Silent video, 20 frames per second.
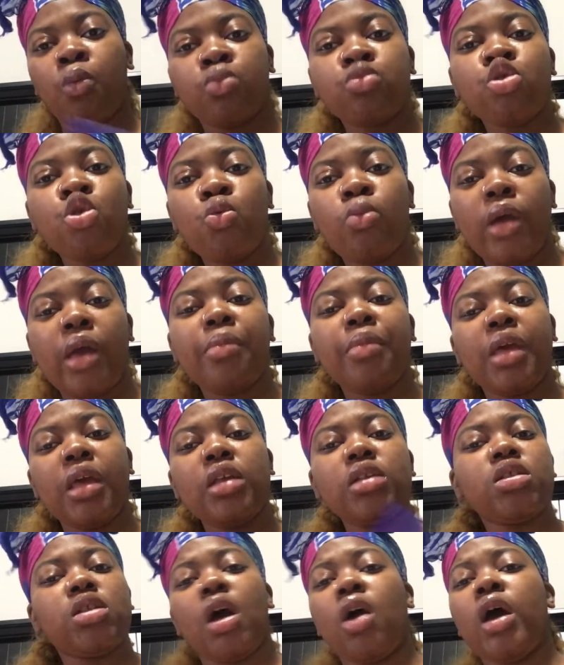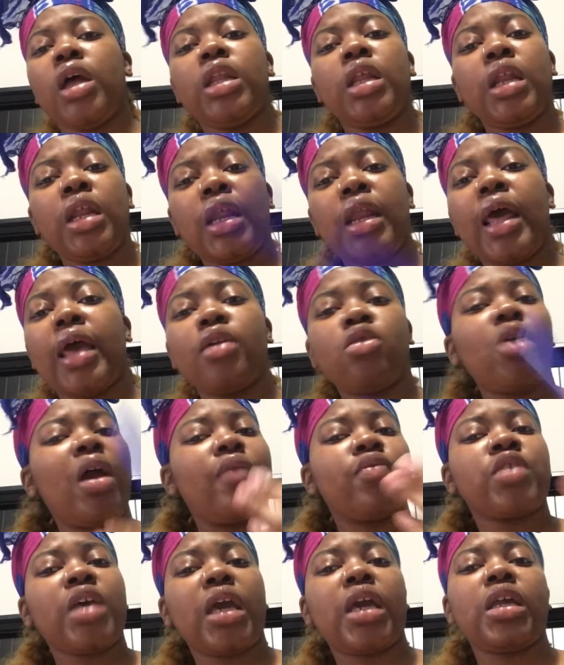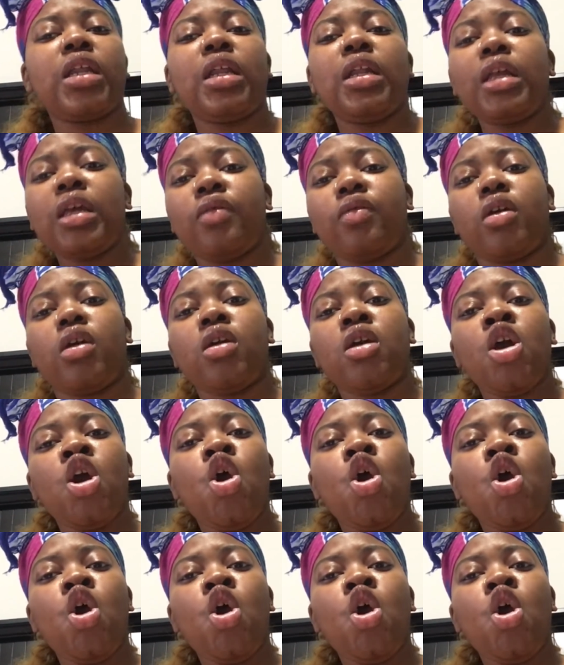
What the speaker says: you with me. So other than that, you have to take it or leave it,